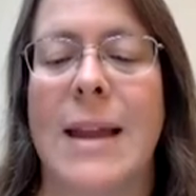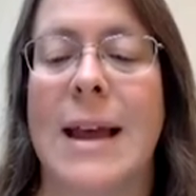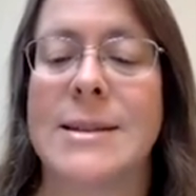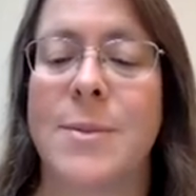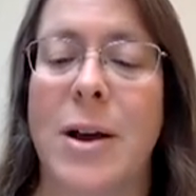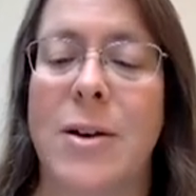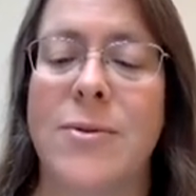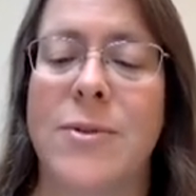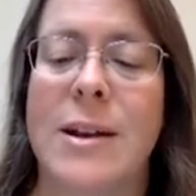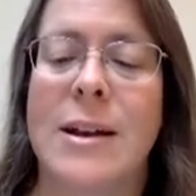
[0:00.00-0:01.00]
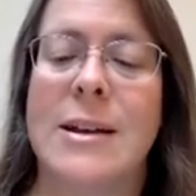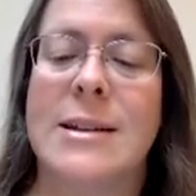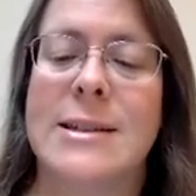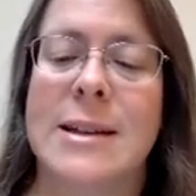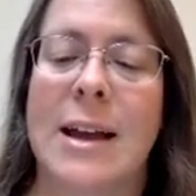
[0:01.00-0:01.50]
as above,
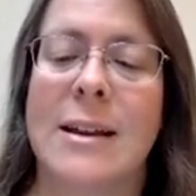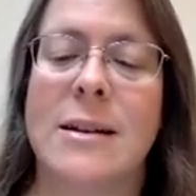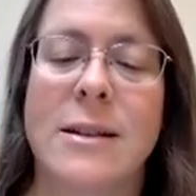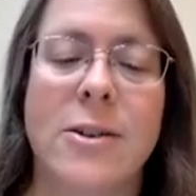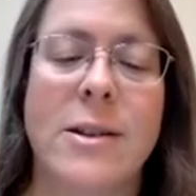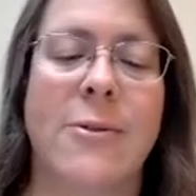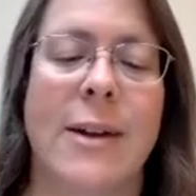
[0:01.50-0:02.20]
Stott clearly